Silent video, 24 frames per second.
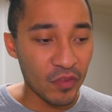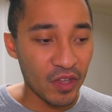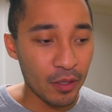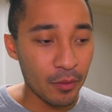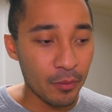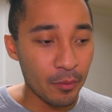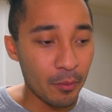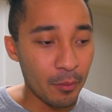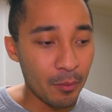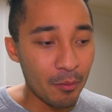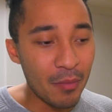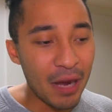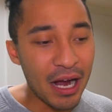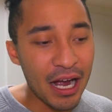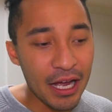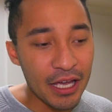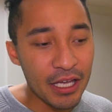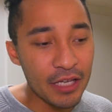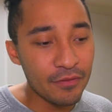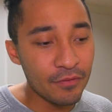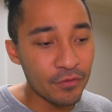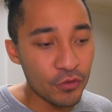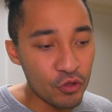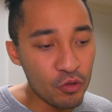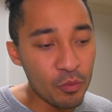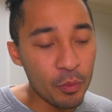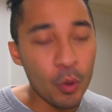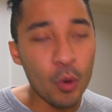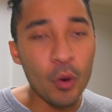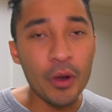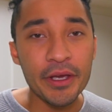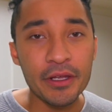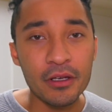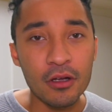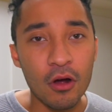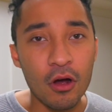my
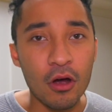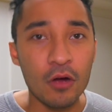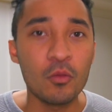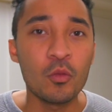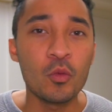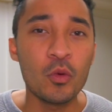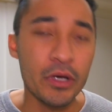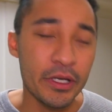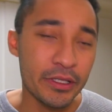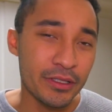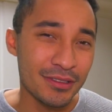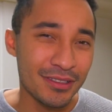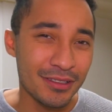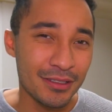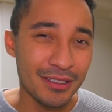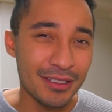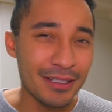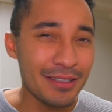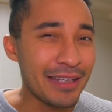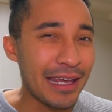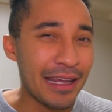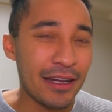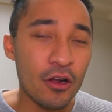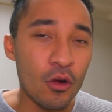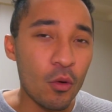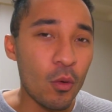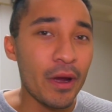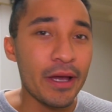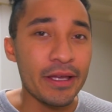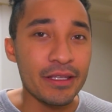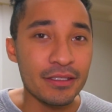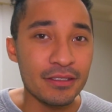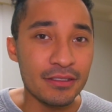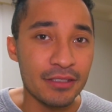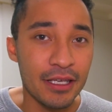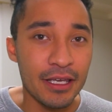viewpoint on what Dana White
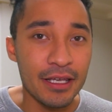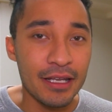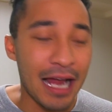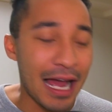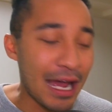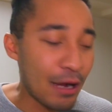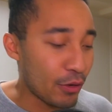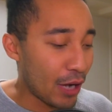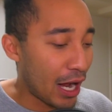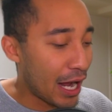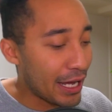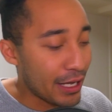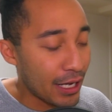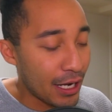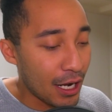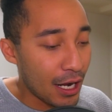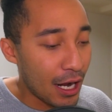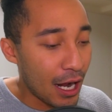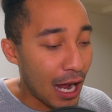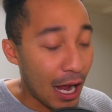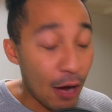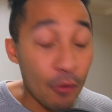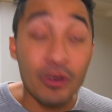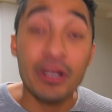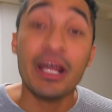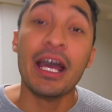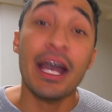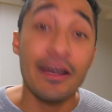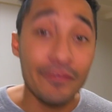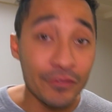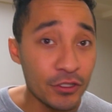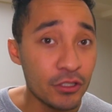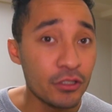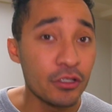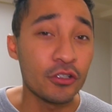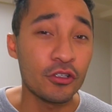said, I would have
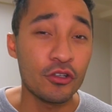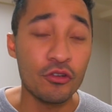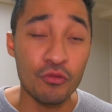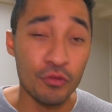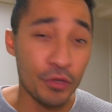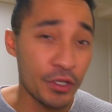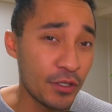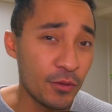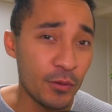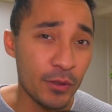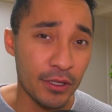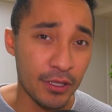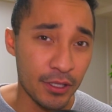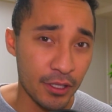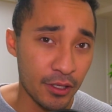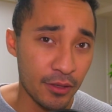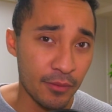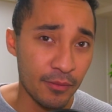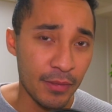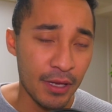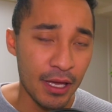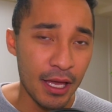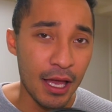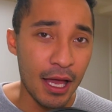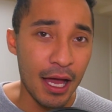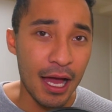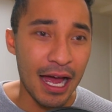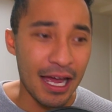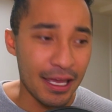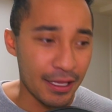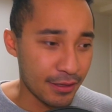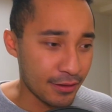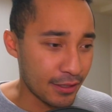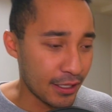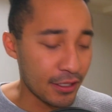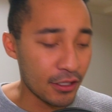to agree with him. I
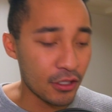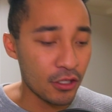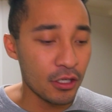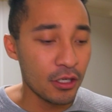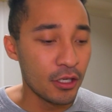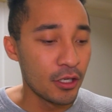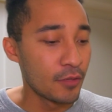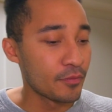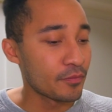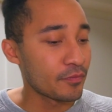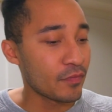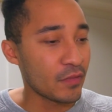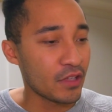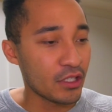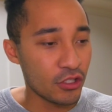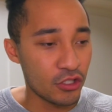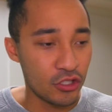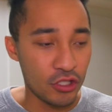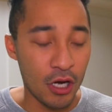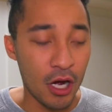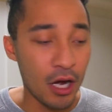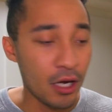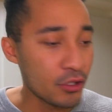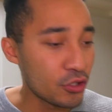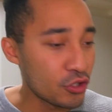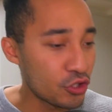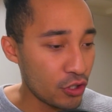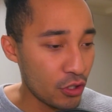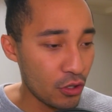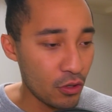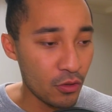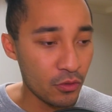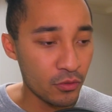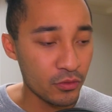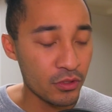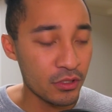think Jon
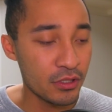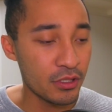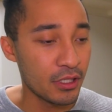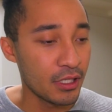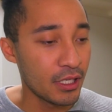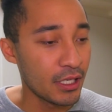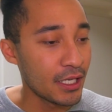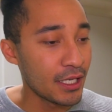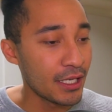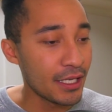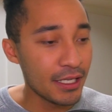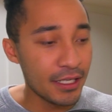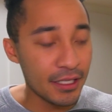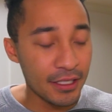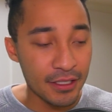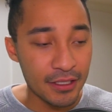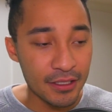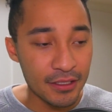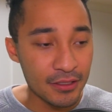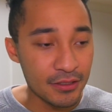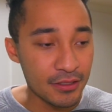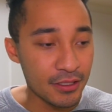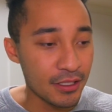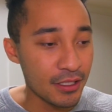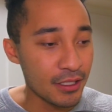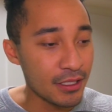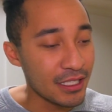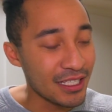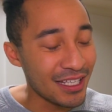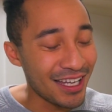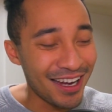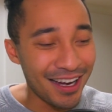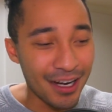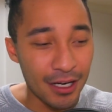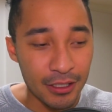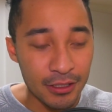Jones is the
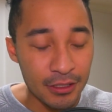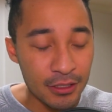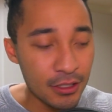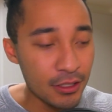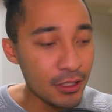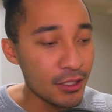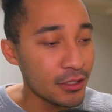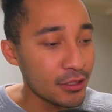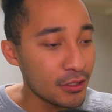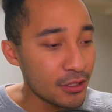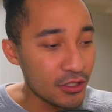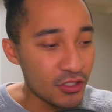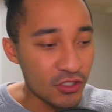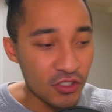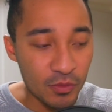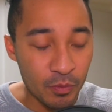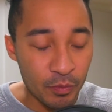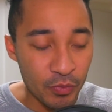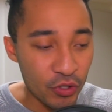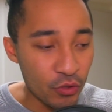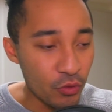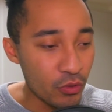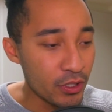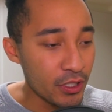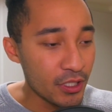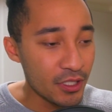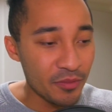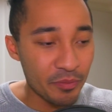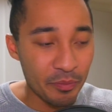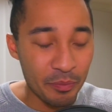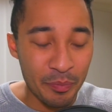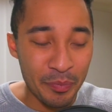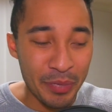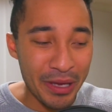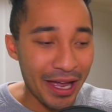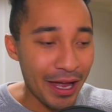undisputed
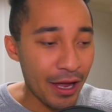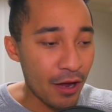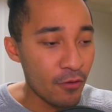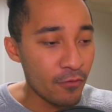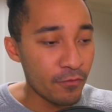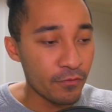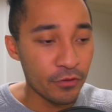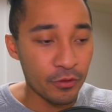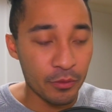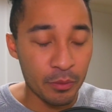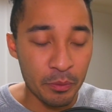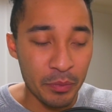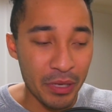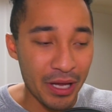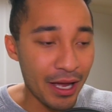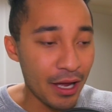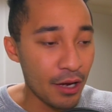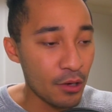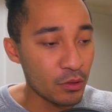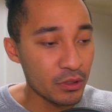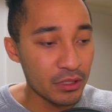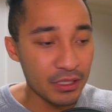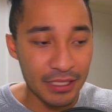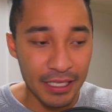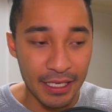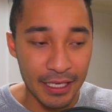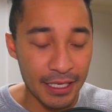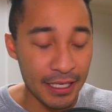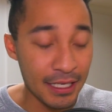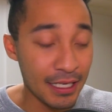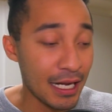pound for pound king, and I